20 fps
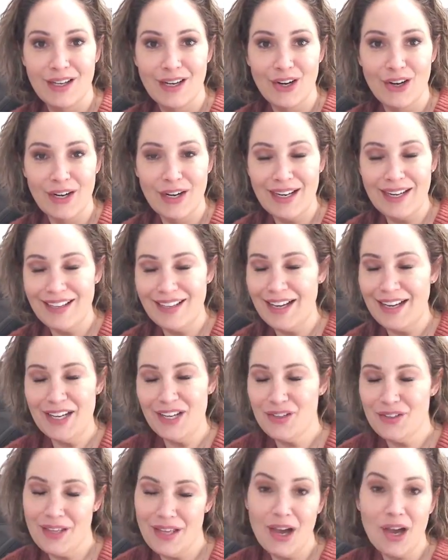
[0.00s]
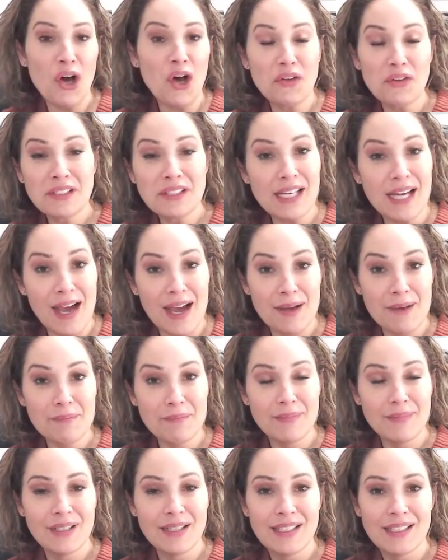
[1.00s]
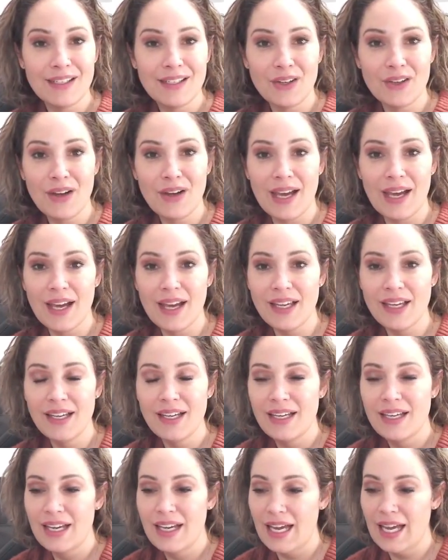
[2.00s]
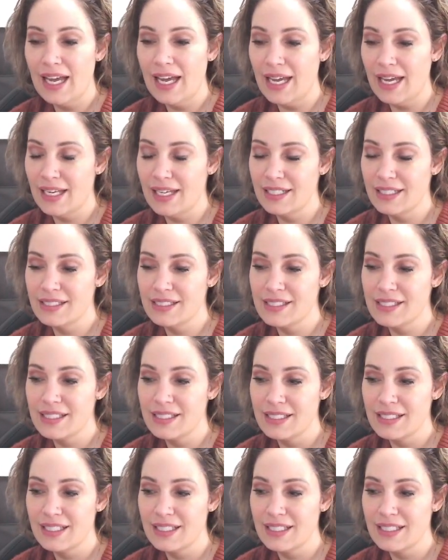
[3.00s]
All right, I hear that all the time, okay? And